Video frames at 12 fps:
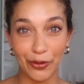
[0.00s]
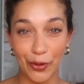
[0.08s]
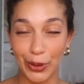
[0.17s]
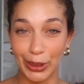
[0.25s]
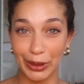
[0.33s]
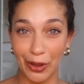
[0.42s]

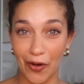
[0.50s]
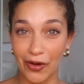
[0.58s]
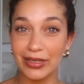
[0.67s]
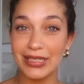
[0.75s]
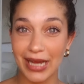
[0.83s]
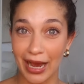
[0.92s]
for a
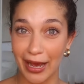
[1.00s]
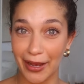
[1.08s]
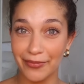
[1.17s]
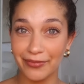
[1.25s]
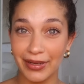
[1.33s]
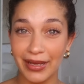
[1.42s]
long
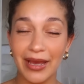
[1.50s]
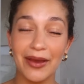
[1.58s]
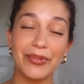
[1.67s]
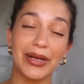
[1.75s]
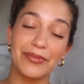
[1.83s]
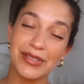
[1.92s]
time,
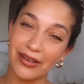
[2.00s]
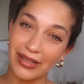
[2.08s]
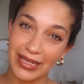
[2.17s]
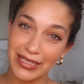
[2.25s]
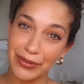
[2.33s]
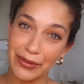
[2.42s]
but I'm so
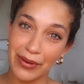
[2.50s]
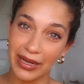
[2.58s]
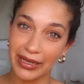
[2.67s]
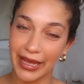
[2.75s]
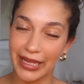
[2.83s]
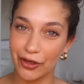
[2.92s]
glad to be
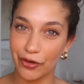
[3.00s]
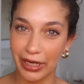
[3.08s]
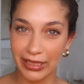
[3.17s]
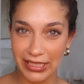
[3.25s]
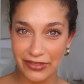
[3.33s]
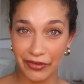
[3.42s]
back and
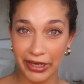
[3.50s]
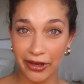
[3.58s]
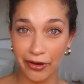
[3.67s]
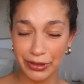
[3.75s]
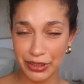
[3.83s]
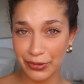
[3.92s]
creating this
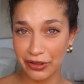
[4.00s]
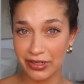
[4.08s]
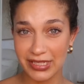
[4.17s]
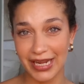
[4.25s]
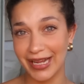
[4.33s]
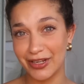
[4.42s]
video. And to be
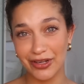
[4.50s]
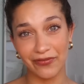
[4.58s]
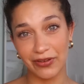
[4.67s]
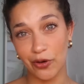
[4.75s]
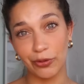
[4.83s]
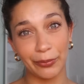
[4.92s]
honest, I don't
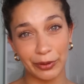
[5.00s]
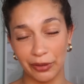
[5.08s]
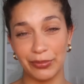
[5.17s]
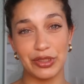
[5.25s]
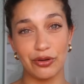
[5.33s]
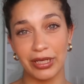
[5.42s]
even know what I'm going to
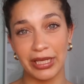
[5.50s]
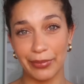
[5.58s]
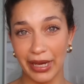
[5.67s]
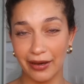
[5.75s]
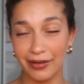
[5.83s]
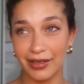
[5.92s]
be talking
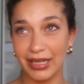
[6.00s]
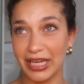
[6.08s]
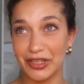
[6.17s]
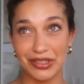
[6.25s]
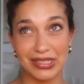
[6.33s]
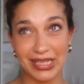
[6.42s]
about.
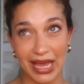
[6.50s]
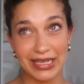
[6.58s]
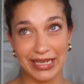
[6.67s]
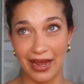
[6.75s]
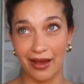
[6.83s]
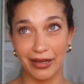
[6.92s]
I just sat
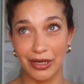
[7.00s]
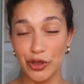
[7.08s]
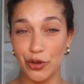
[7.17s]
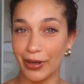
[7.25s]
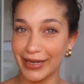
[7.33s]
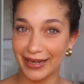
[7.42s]
down and
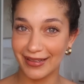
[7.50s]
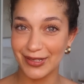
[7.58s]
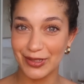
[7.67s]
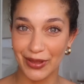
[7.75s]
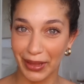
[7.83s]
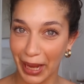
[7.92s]
knew I needed
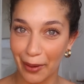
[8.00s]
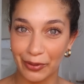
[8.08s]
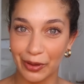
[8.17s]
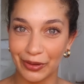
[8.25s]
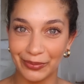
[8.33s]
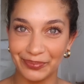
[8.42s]
to turn the
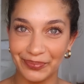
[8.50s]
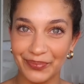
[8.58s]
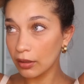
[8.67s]
camera on.